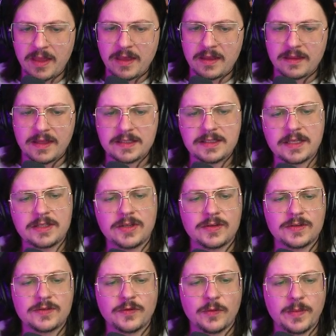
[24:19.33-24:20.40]
This is
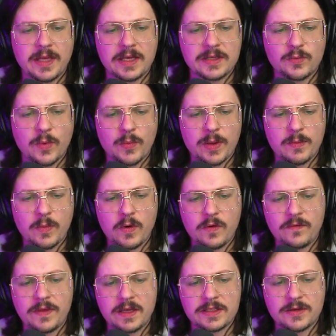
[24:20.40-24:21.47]
useful because when we
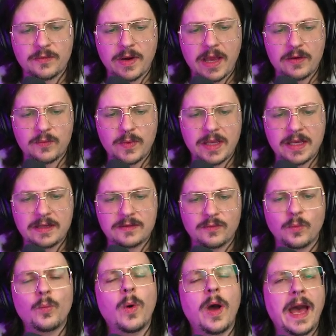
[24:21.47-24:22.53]
move things around, we can,
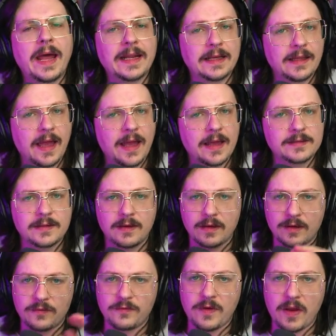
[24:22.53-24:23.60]
at a glance, get
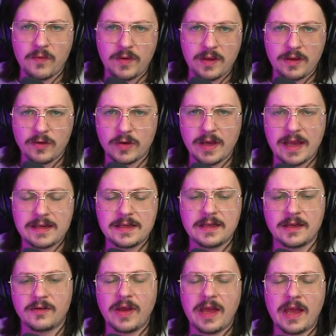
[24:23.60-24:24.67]
a very good
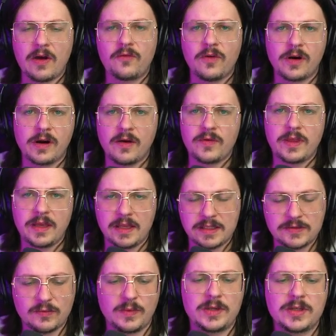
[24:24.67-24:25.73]
idea of how far everything
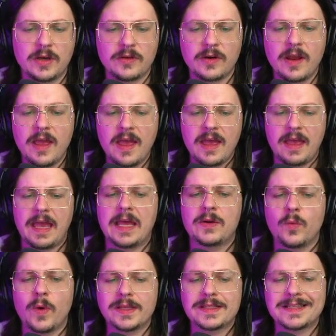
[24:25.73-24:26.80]
is from each other and
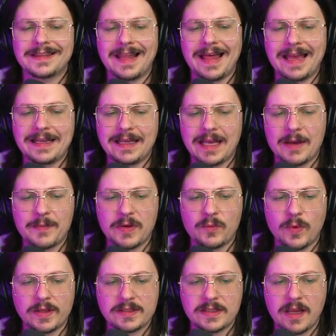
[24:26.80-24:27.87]
what's lining up and
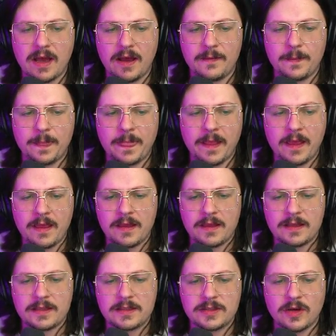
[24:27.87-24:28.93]
what's not.
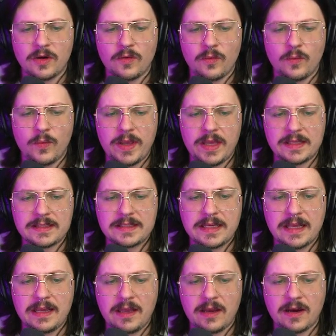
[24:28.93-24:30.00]
So we can
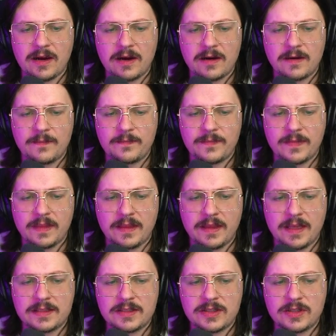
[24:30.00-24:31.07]
see here,
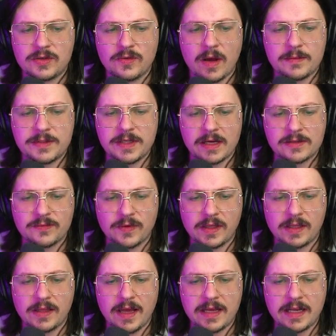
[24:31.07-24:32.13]
these two objects
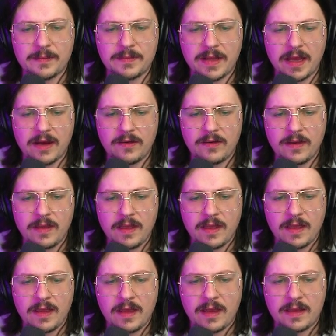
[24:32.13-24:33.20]
really line up now,
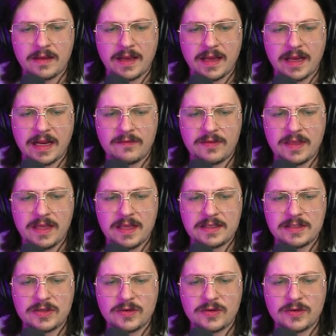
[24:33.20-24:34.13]
and then I can have these two